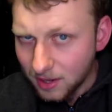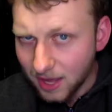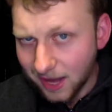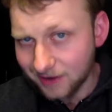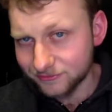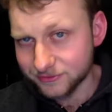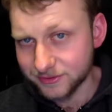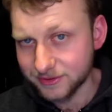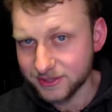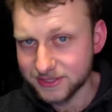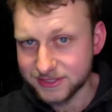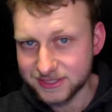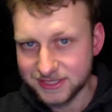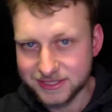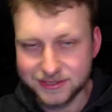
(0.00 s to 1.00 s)
after
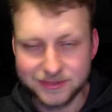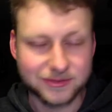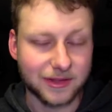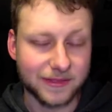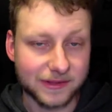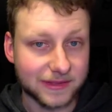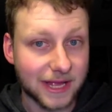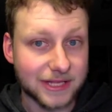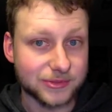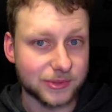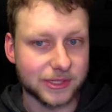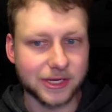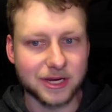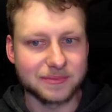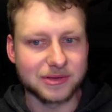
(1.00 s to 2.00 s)
this season. So I think that's
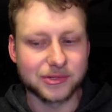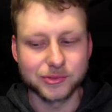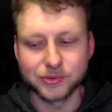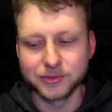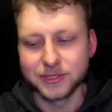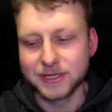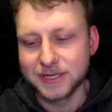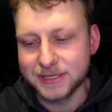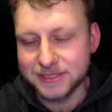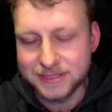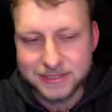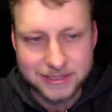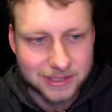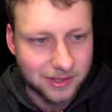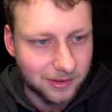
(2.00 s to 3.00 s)
really going to be cool to
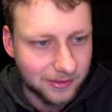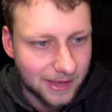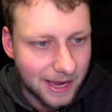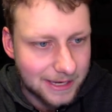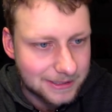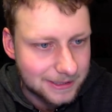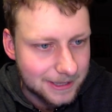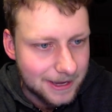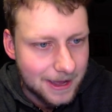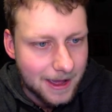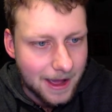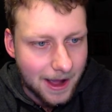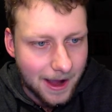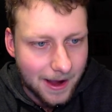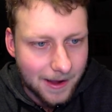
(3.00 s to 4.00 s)
see all that.
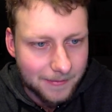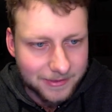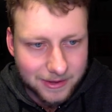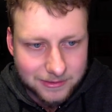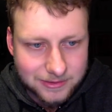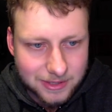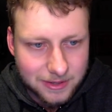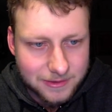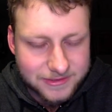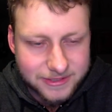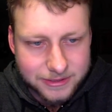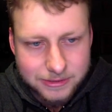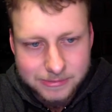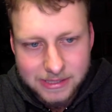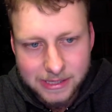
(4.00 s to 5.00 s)
Um, the Outsiders
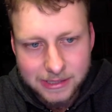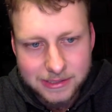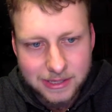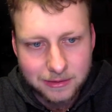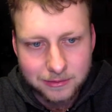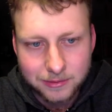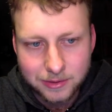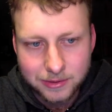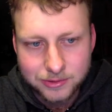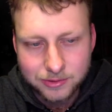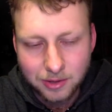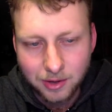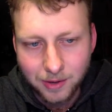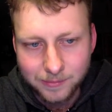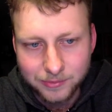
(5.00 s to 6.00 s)
end up taking down a
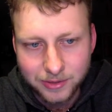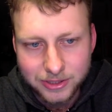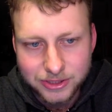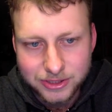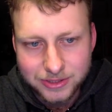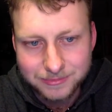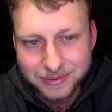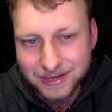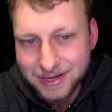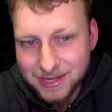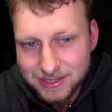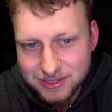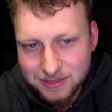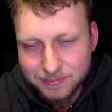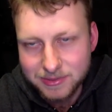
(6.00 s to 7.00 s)
drug operation, but it
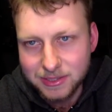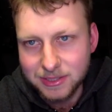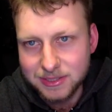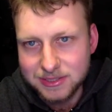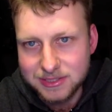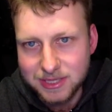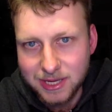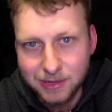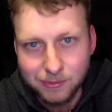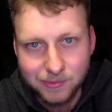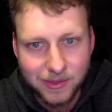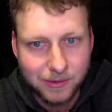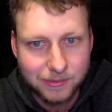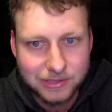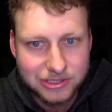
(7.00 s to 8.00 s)
ends up being a sting where
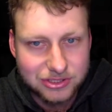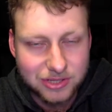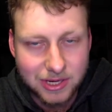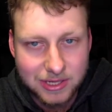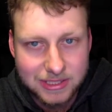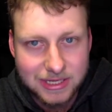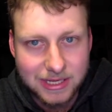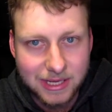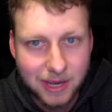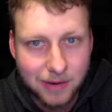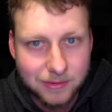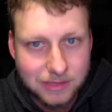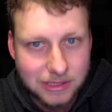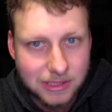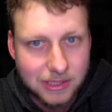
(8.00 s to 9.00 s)
they were just trying to take
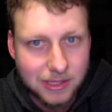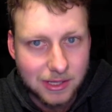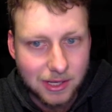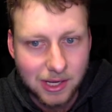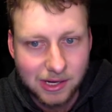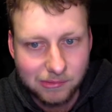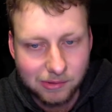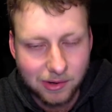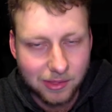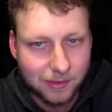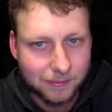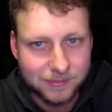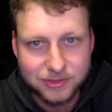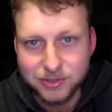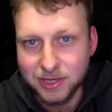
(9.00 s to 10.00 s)
out uh, one of
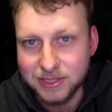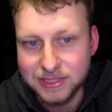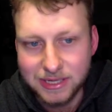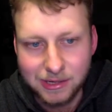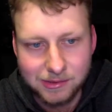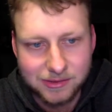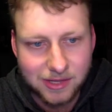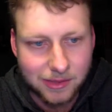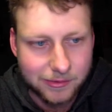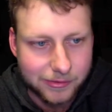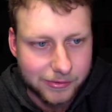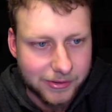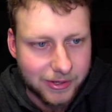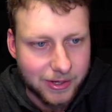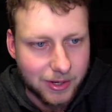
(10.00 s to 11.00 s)
them is trying to take out the
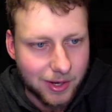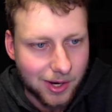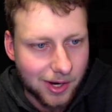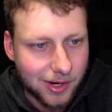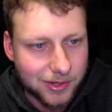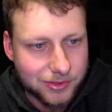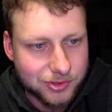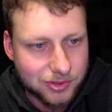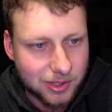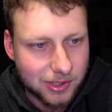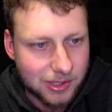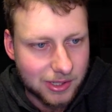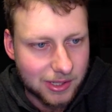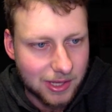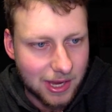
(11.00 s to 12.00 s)
other uh, drug
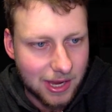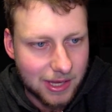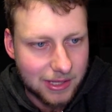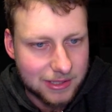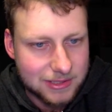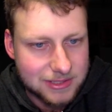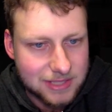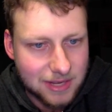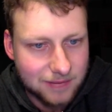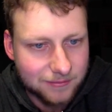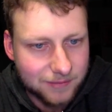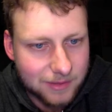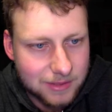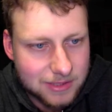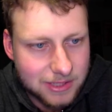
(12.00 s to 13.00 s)
gang and stuff,
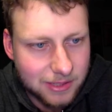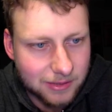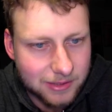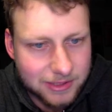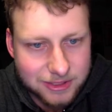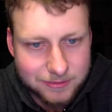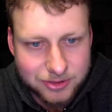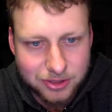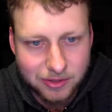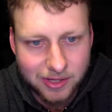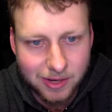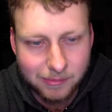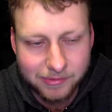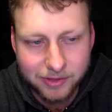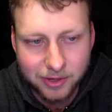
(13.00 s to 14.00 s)
and Diggle ends up showing
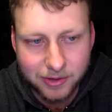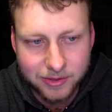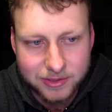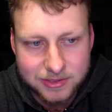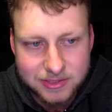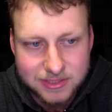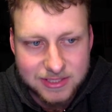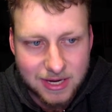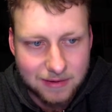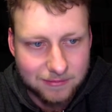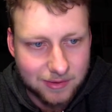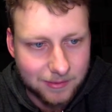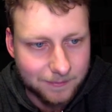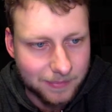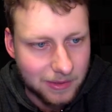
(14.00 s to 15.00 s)
up with Argus to save
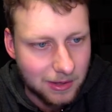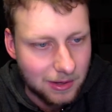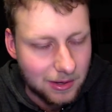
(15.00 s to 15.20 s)
them.